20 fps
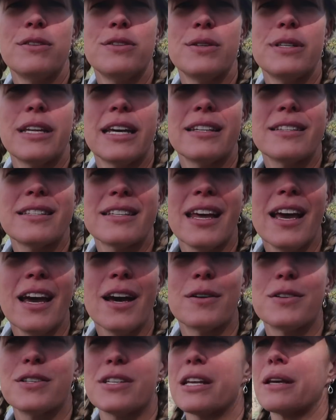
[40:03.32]
didn't you dance
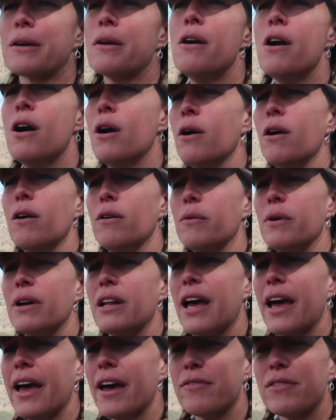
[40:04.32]
now? She's like, oh, well,
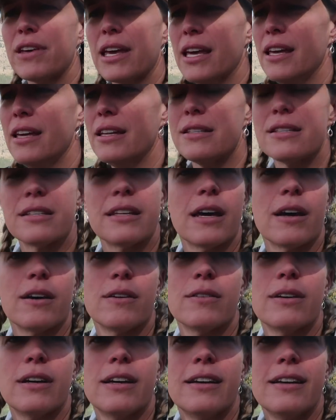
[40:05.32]
I have kids
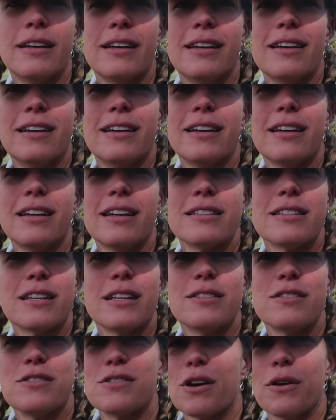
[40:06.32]
now. And I
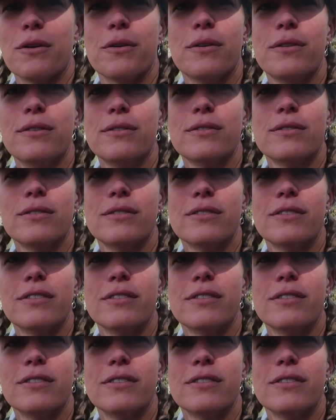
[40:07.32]
said, so?